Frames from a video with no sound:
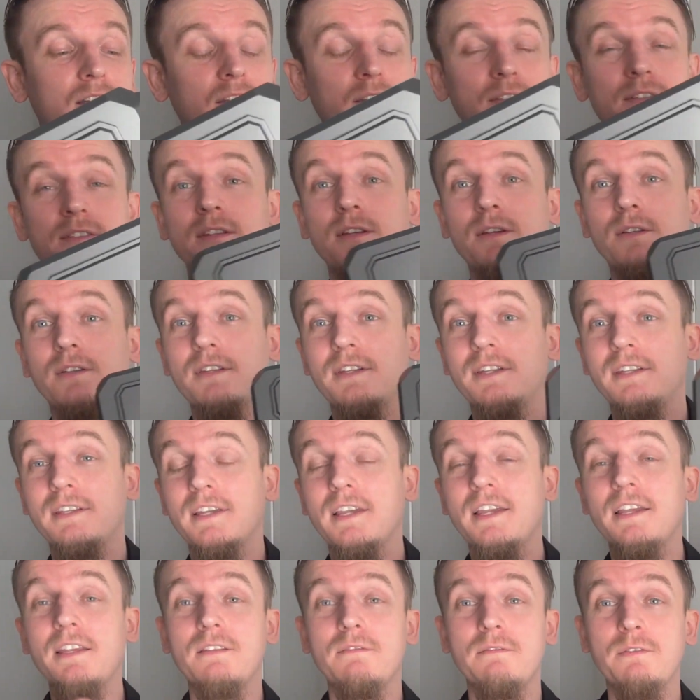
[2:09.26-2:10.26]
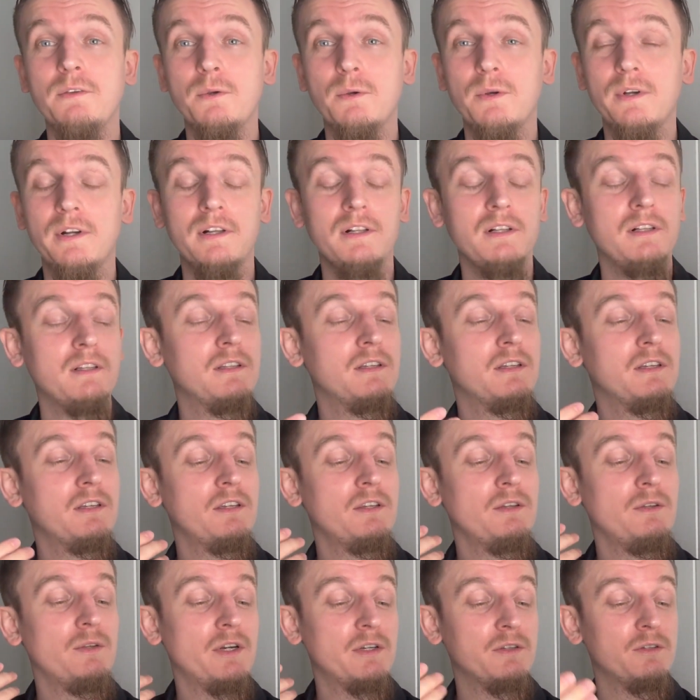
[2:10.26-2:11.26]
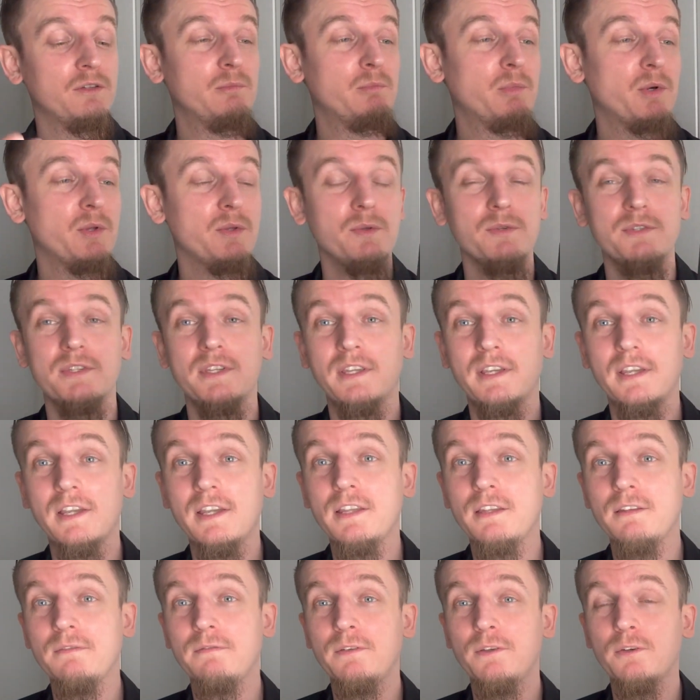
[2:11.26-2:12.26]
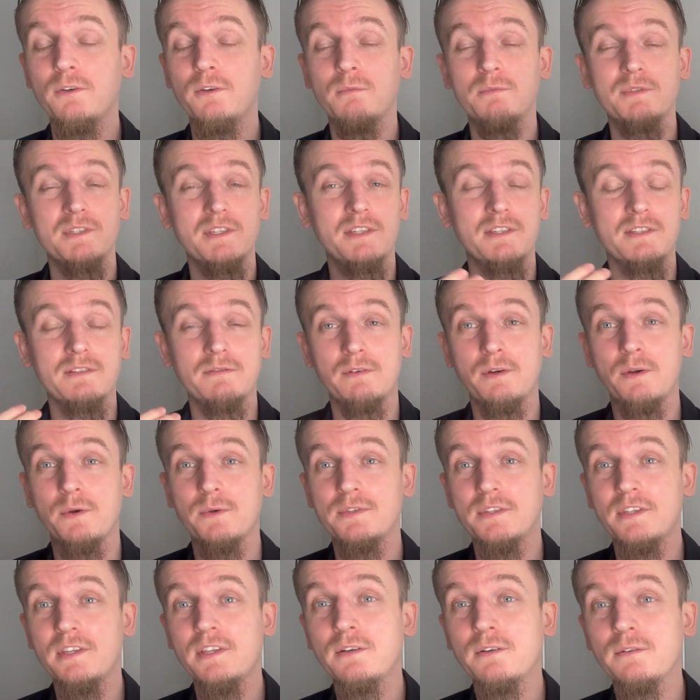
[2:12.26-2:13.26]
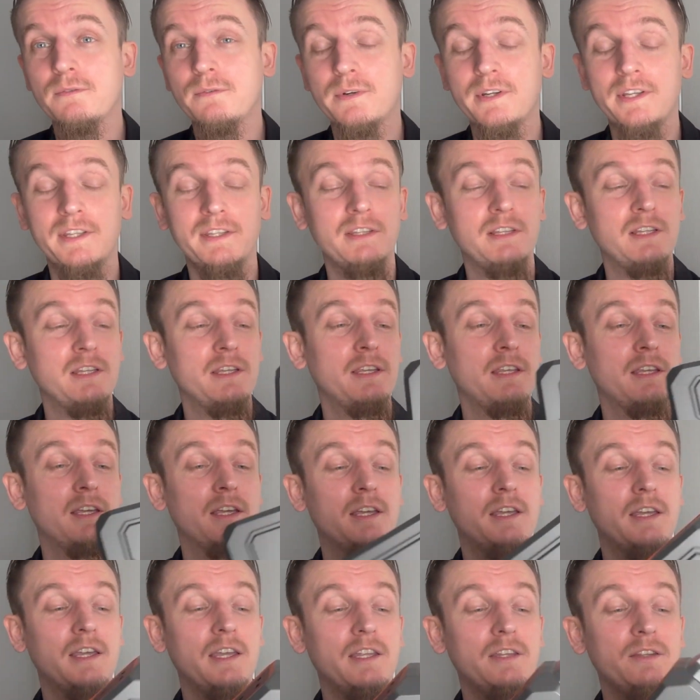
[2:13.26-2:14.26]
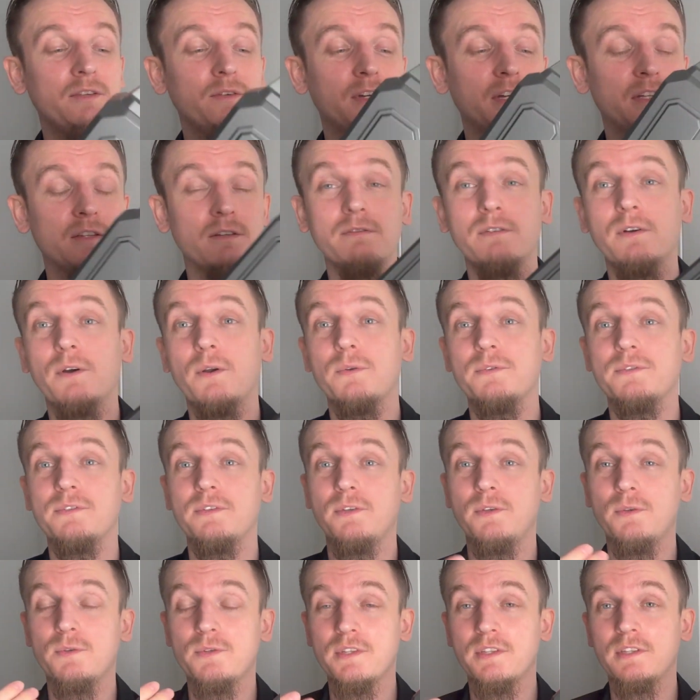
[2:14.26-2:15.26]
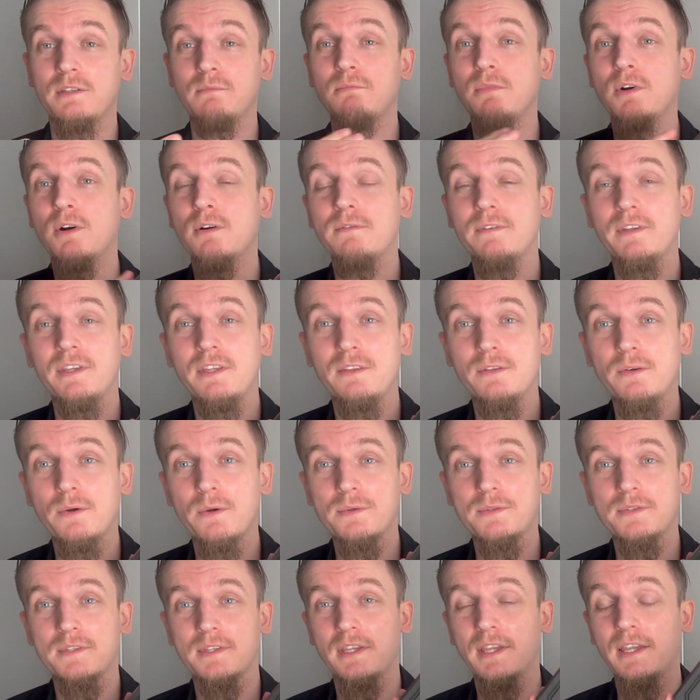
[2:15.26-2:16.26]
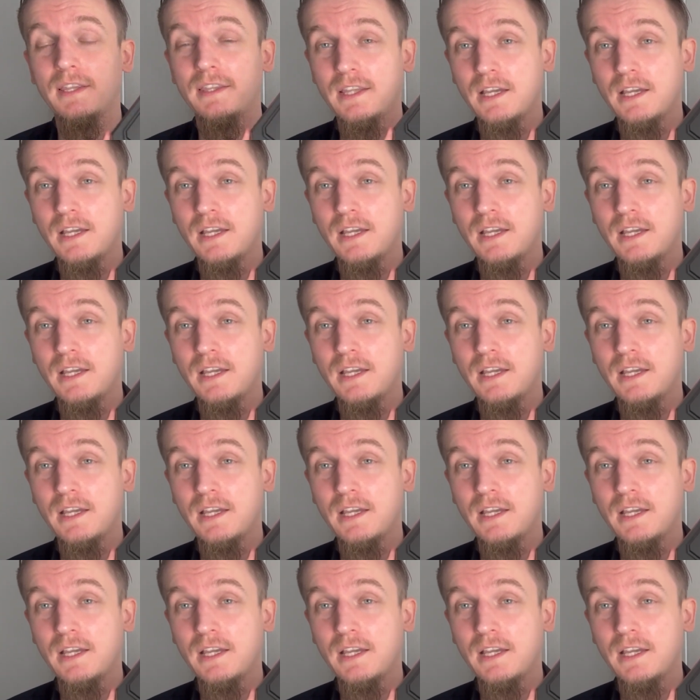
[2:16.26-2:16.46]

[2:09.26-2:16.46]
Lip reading: does not need any fuel, you are not producing any fumes, it's of course eco-friendly, and you can of course use it both indoors and